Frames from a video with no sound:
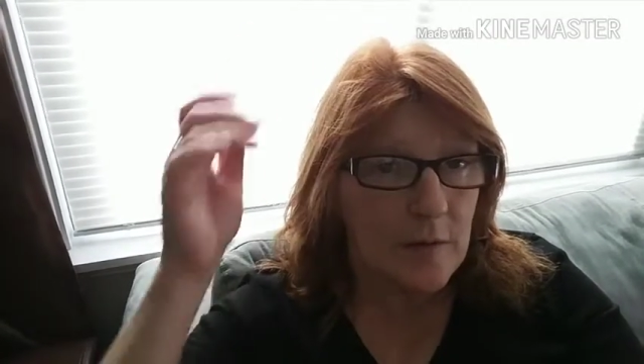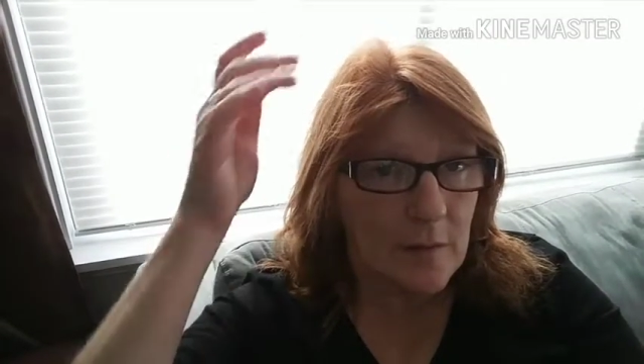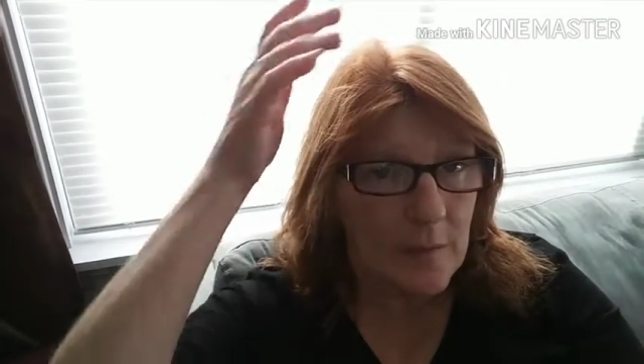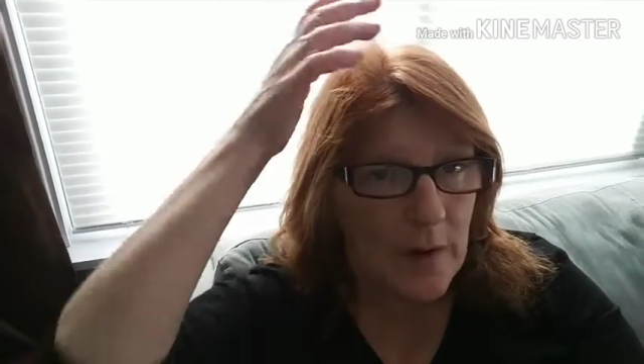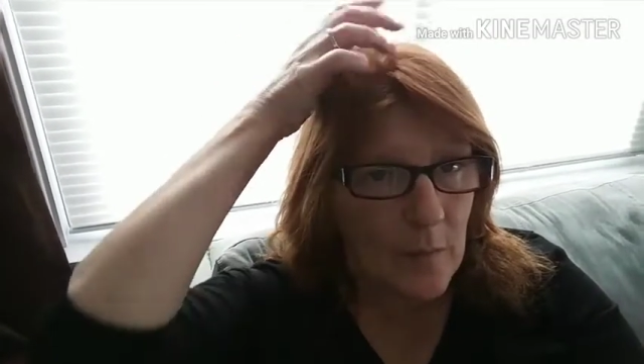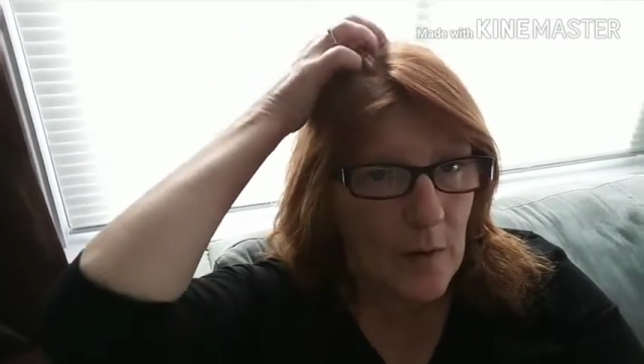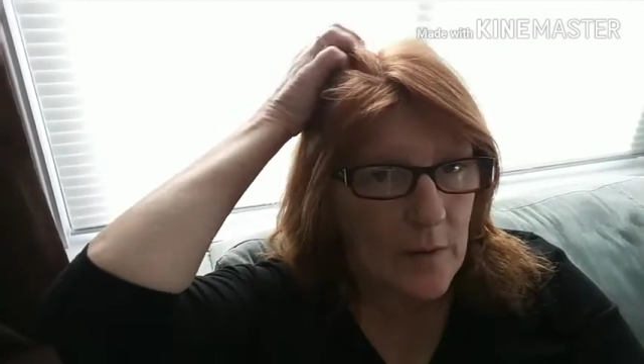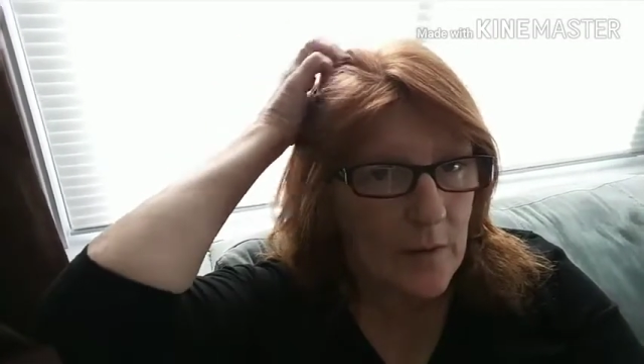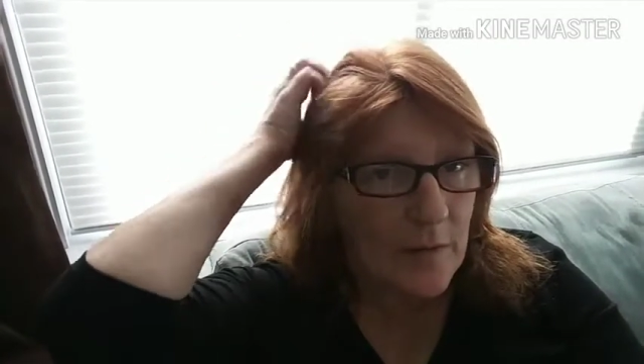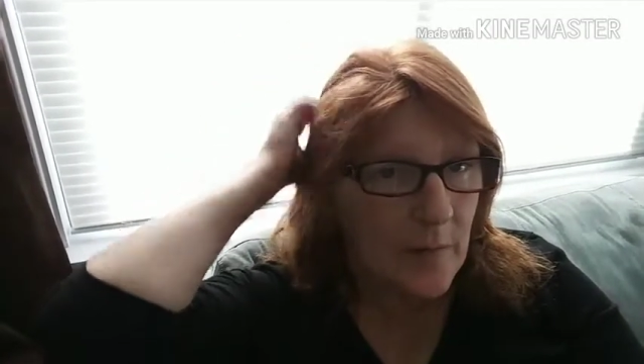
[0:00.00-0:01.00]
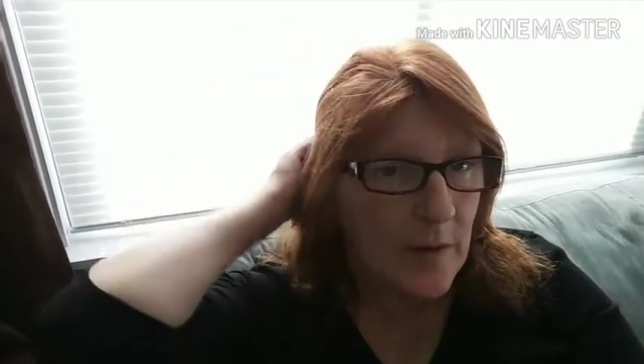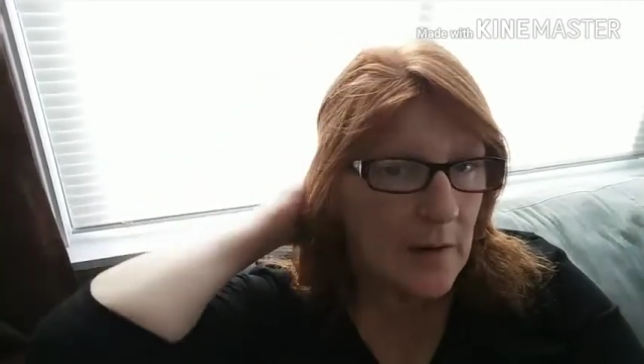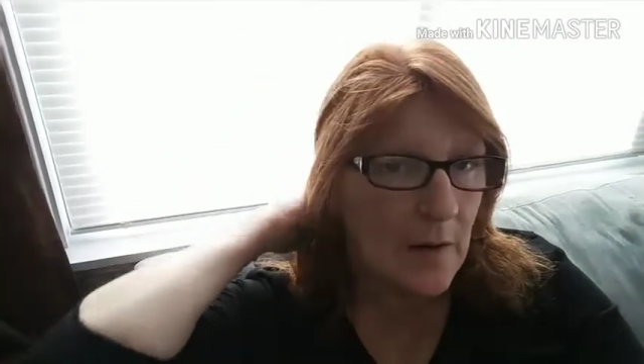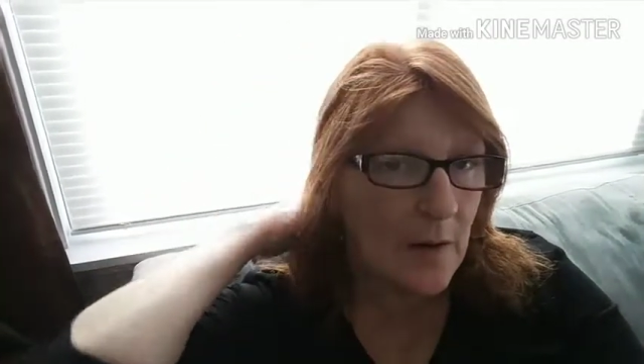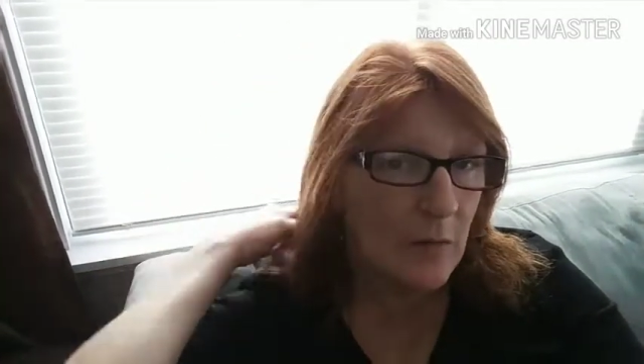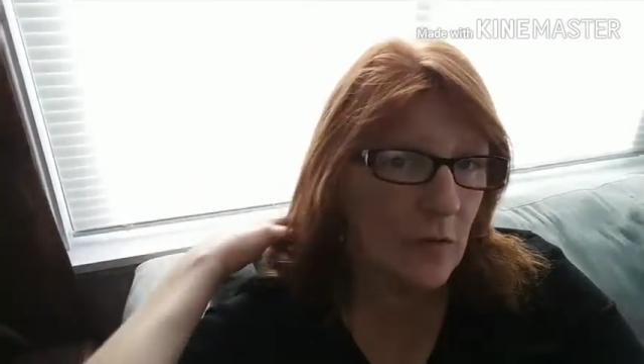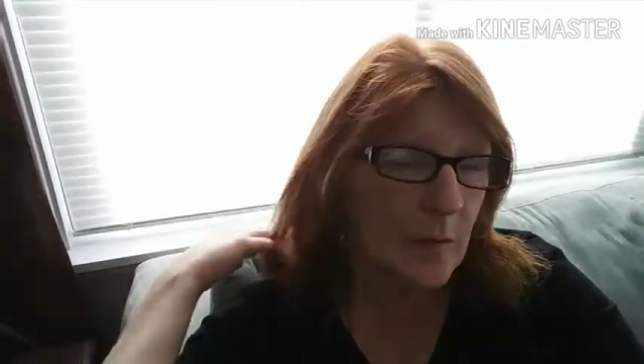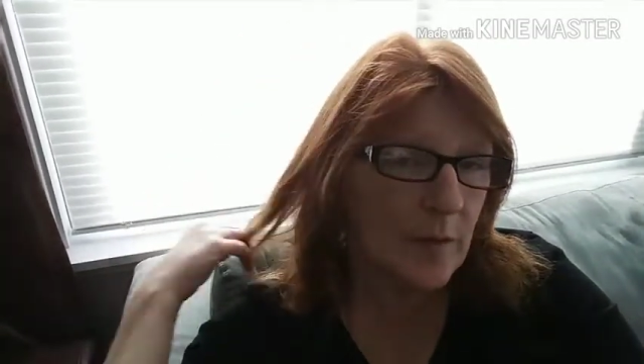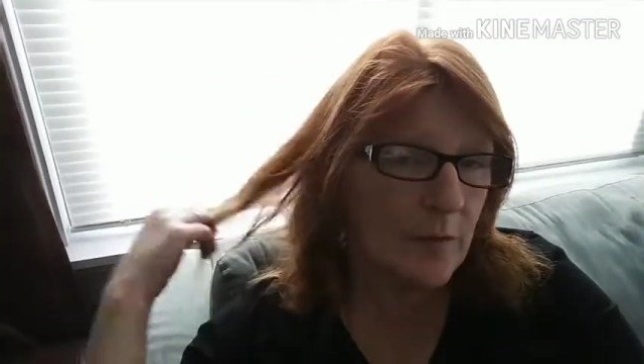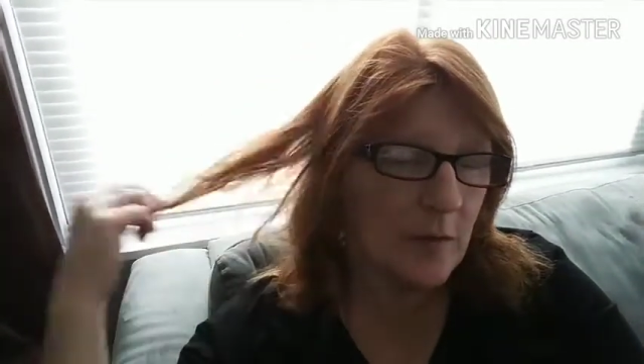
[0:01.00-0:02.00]
And by wellness, I mean, I don't
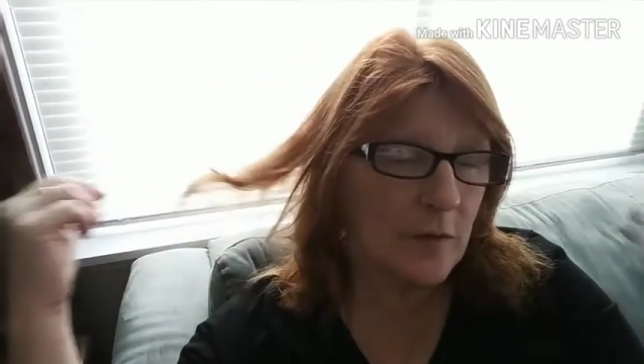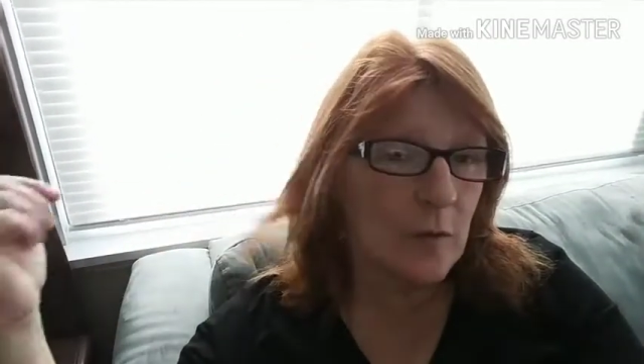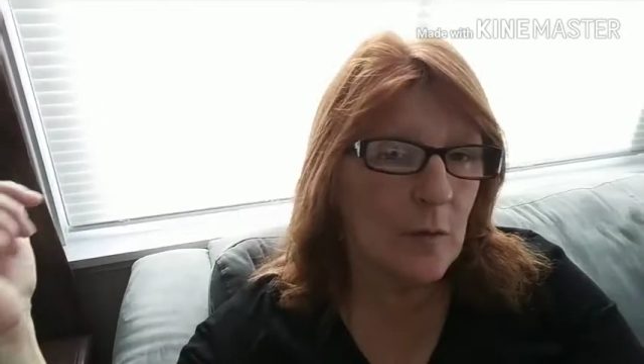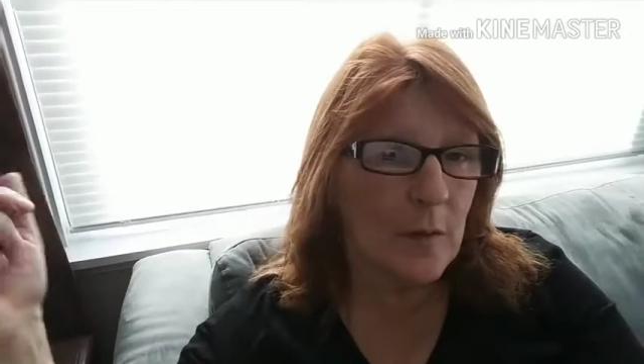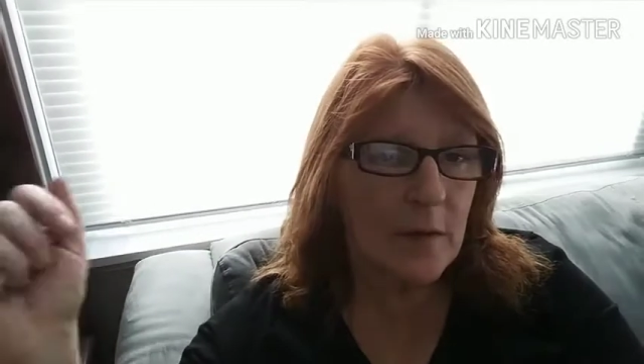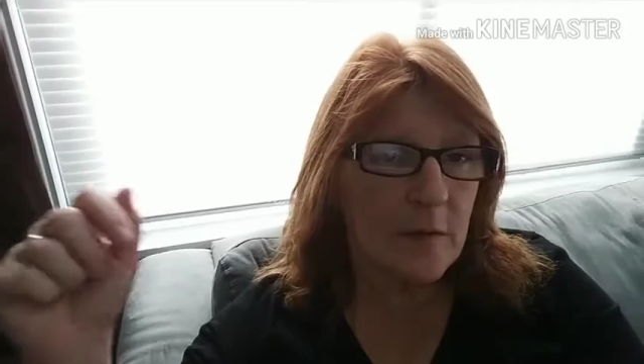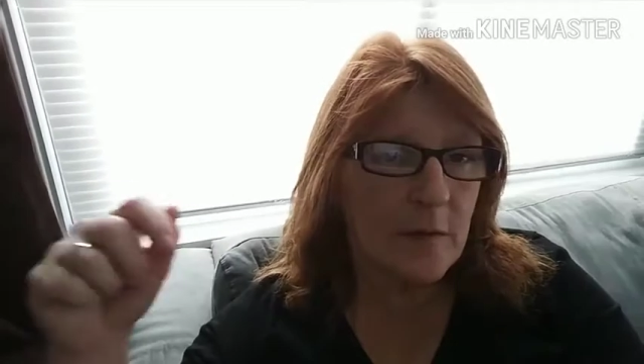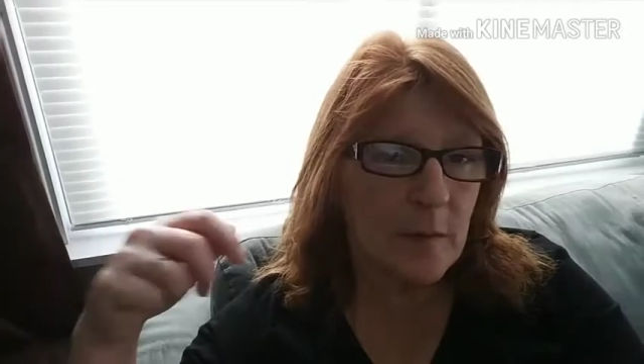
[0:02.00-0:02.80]
just mean physical wellness.